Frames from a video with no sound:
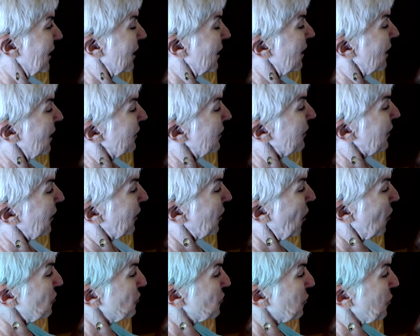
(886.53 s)
The
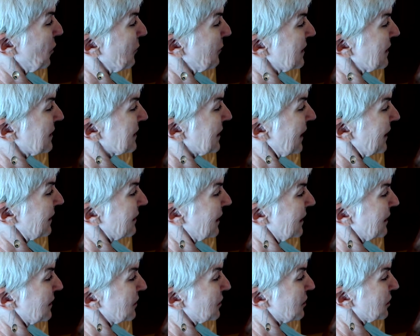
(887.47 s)
coachwoman said that
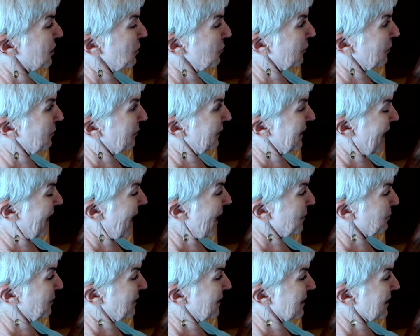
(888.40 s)
she would be
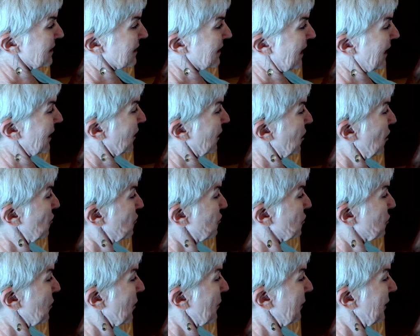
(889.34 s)
happy to stay a
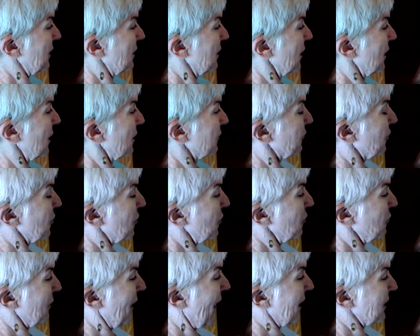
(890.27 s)
coachwoman, for her
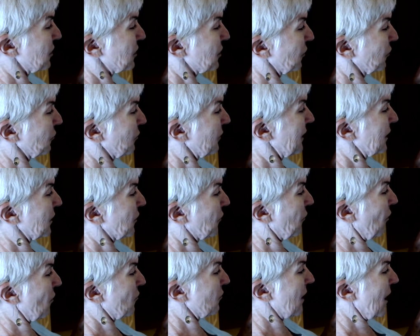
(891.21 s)
rat children had
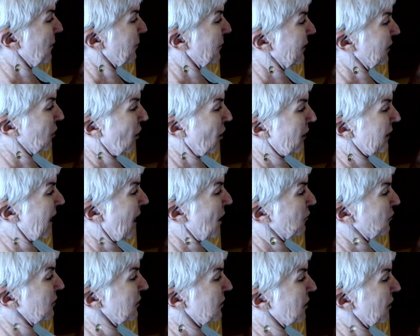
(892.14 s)
grown up and gone out
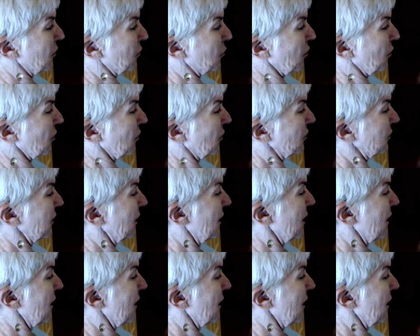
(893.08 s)
into the world,